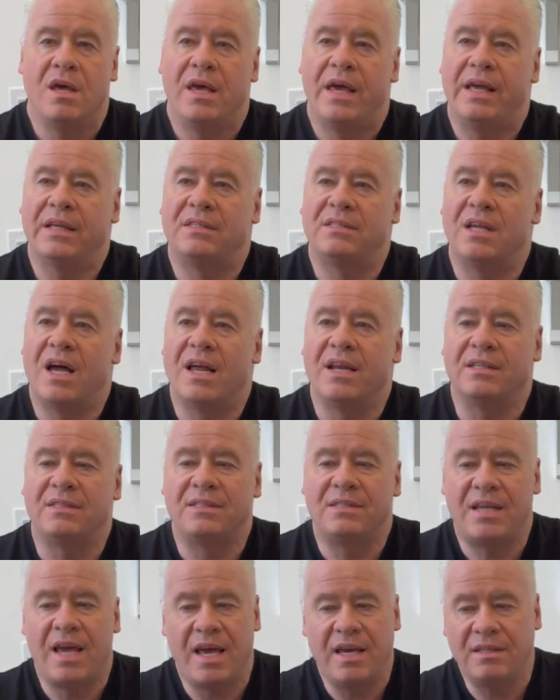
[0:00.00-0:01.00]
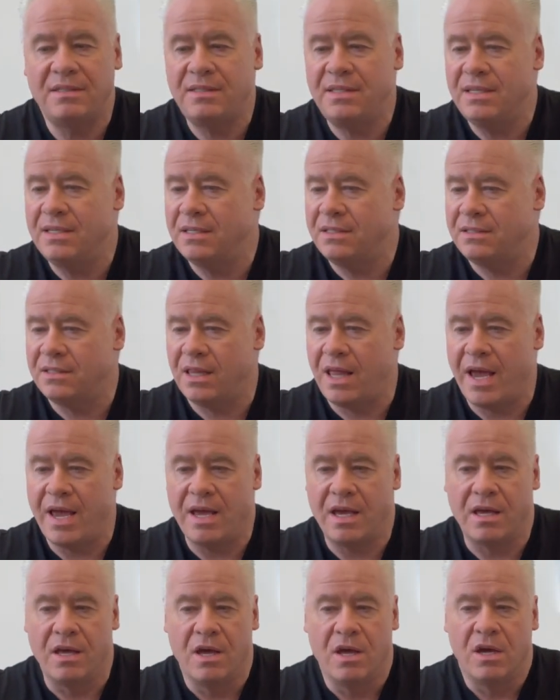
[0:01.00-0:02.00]
it's not as tasty as
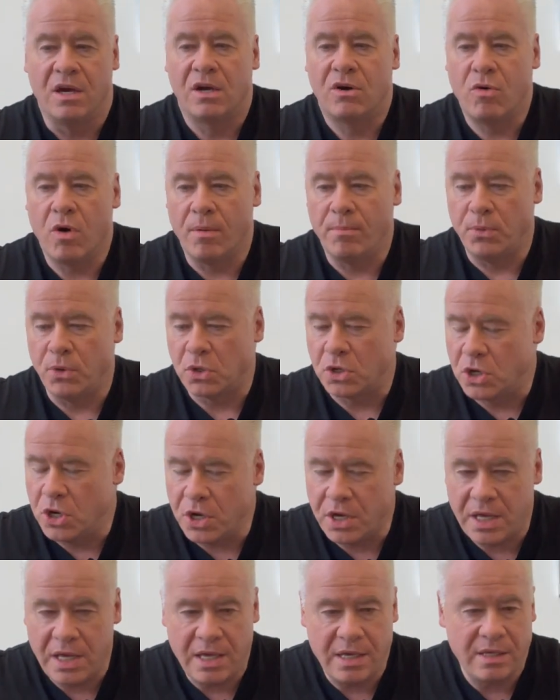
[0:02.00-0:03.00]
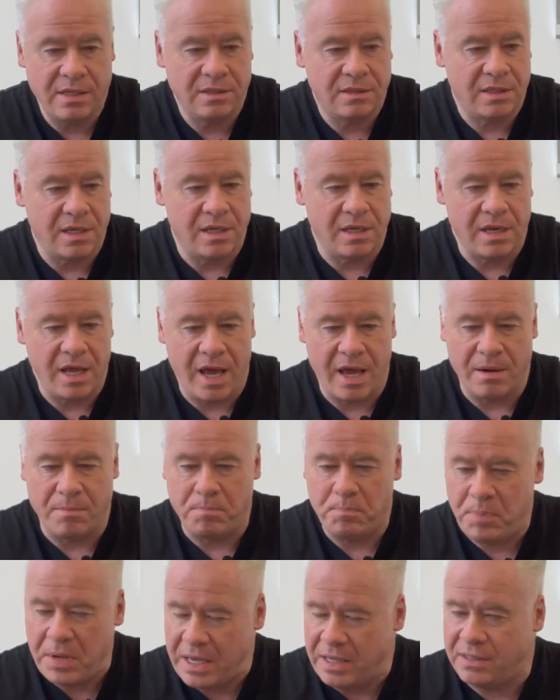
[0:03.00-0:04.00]
like crumble cookies
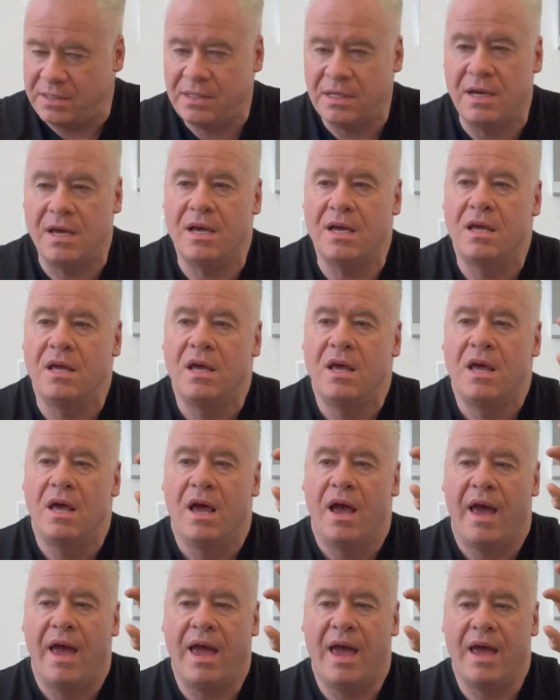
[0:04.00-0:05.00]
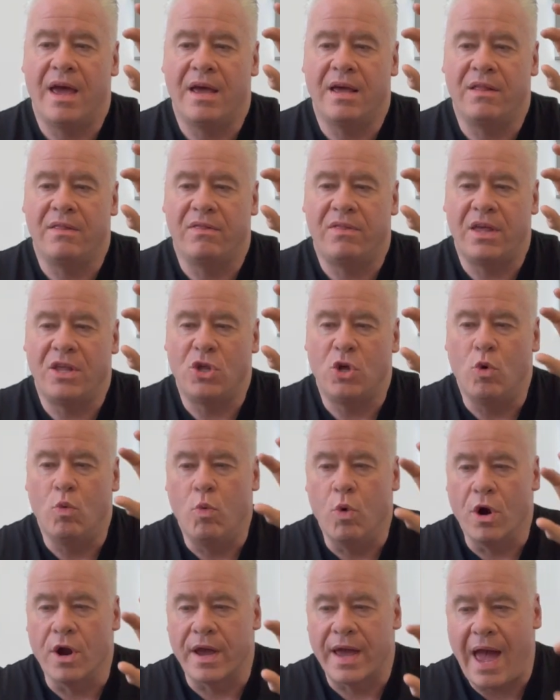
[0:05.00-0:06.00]
and pizza, and then you
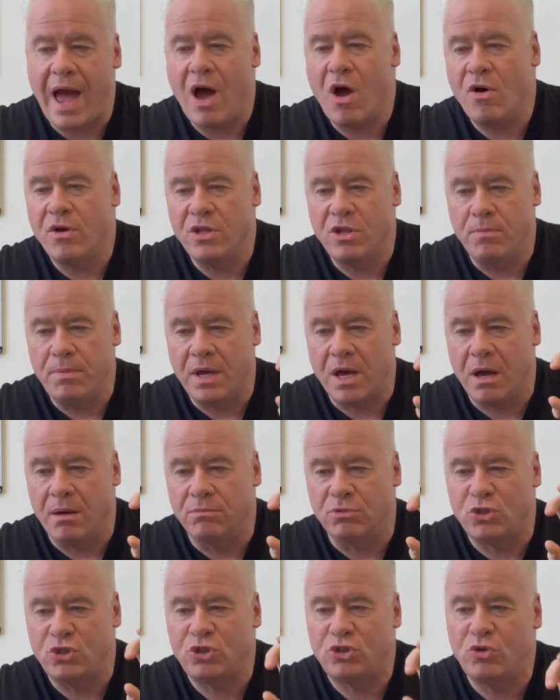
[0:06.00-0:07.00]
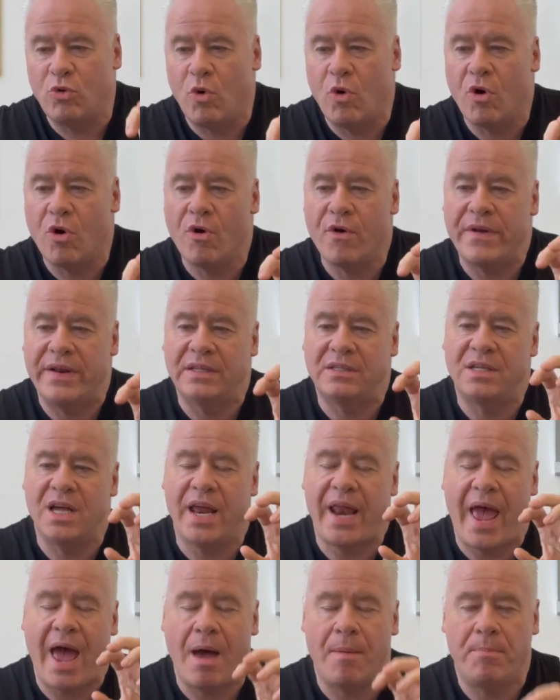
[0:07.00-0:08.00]
work out and you become sore, and it's
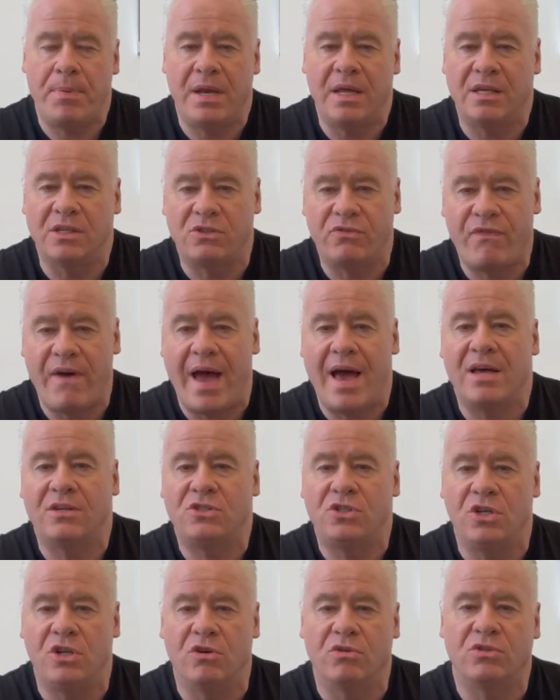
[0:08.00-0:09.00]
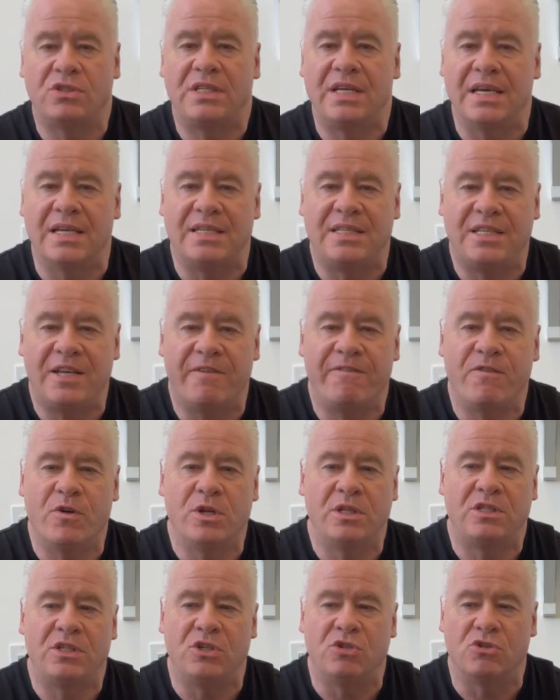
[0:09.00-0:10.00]
not happening as fast, and you don't see a
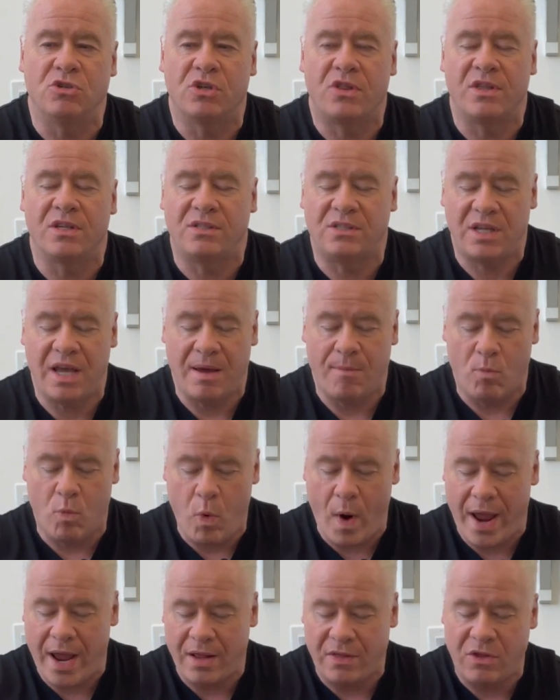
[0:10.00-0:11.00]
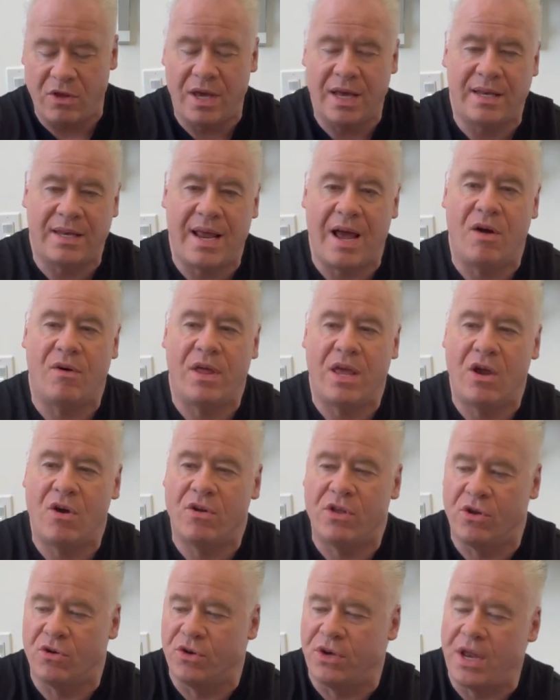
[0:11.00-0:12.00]
difference, and you're the same weight, and you get down here
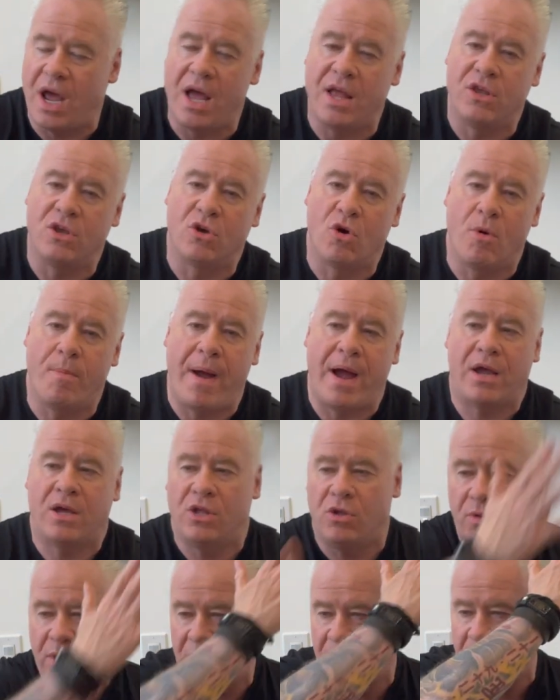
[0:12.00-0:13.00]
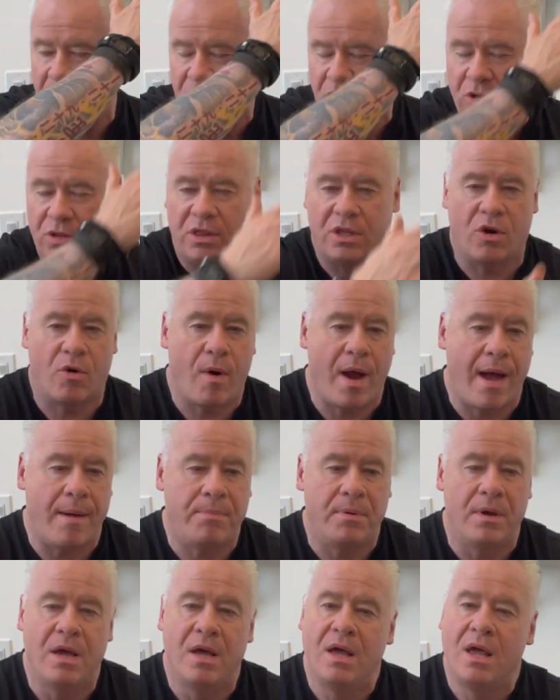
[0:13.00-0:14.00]
and you're done, you go back and you eat the crap,